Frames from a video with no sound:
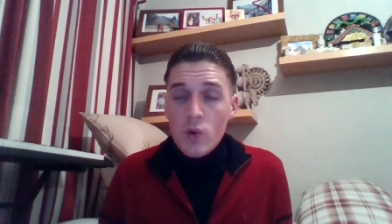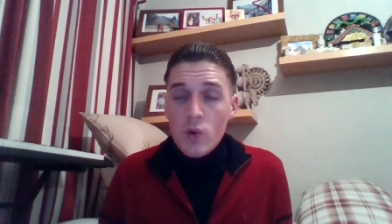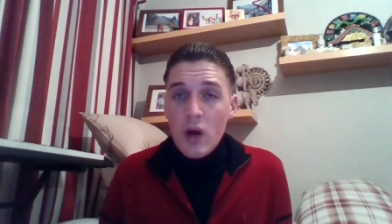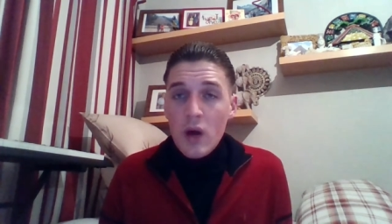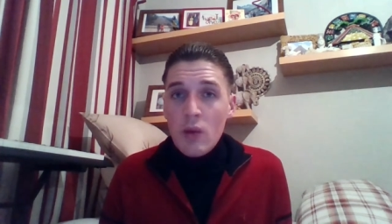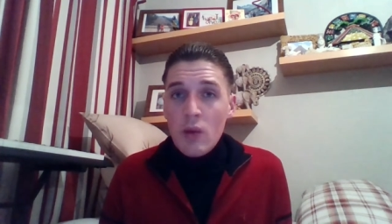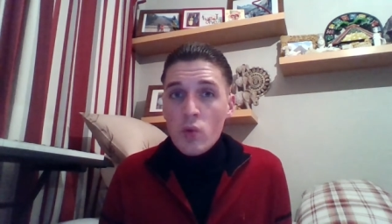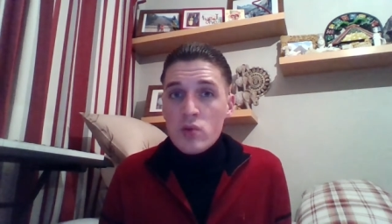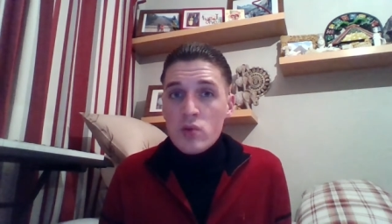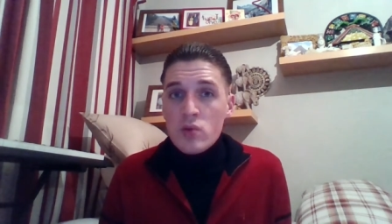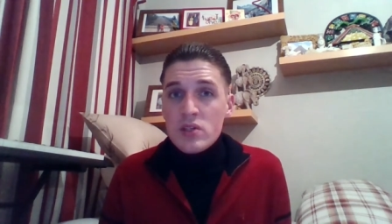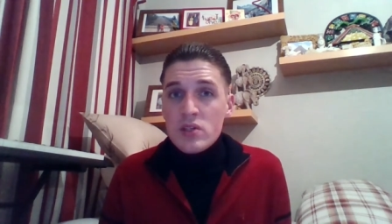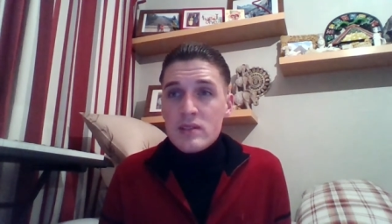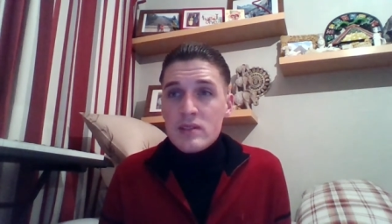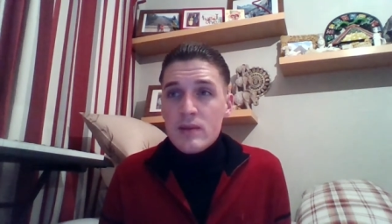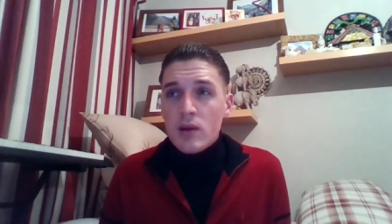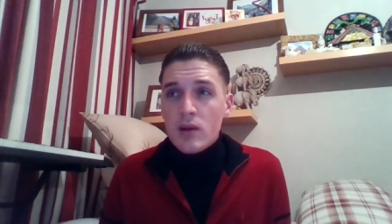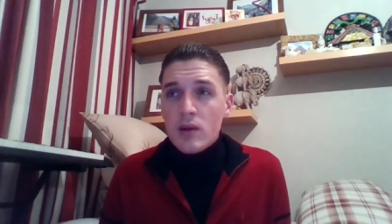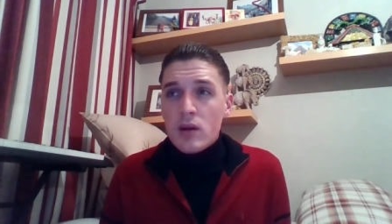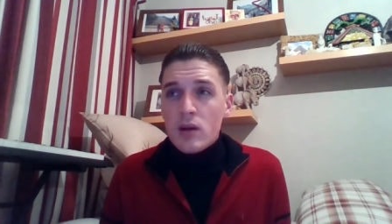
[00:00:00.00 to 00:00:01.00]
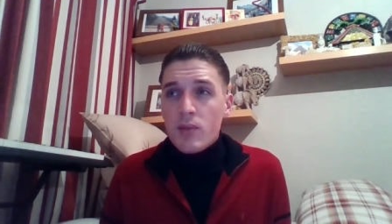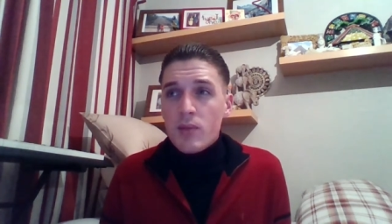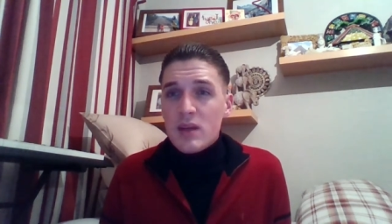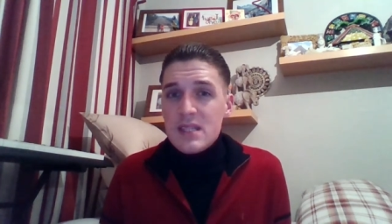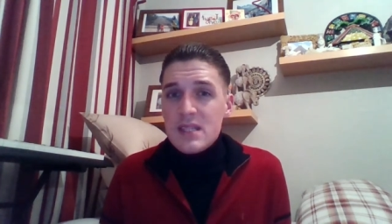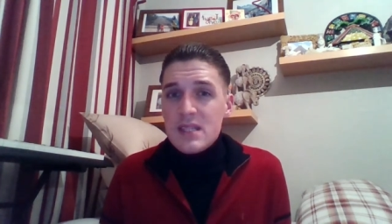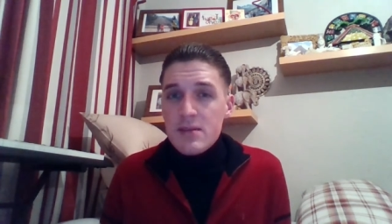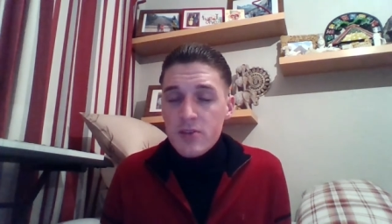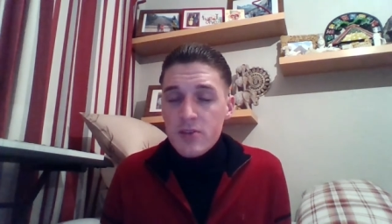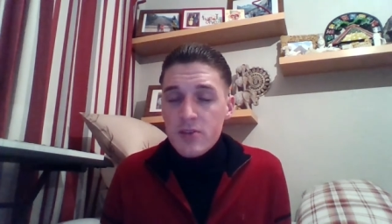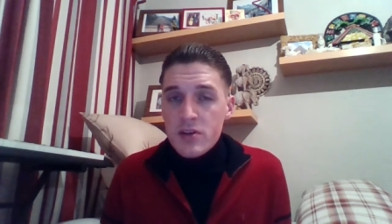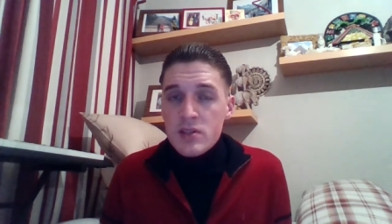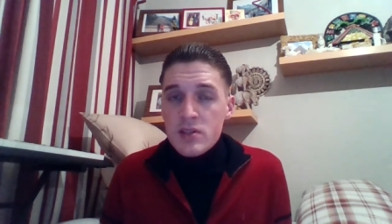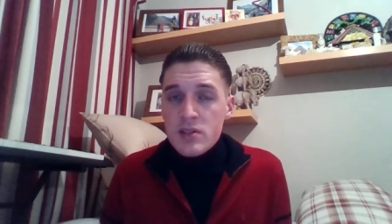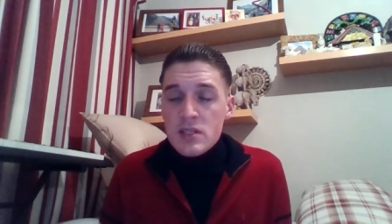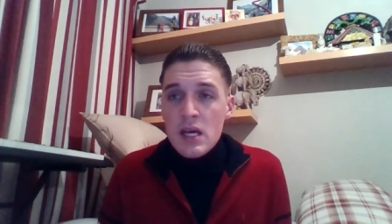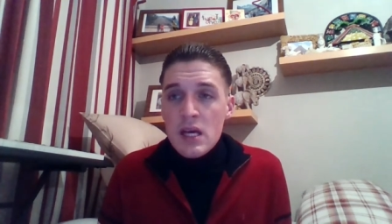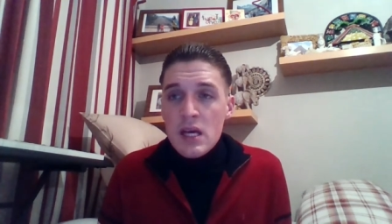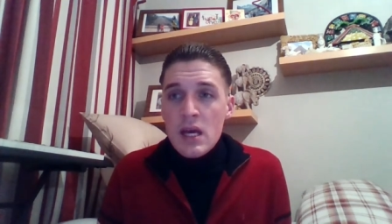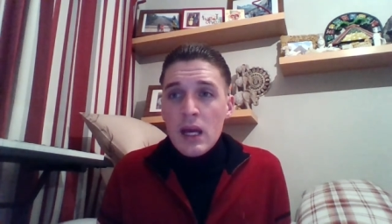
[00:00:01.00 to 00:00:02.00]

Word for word: I wanted something a little bit different.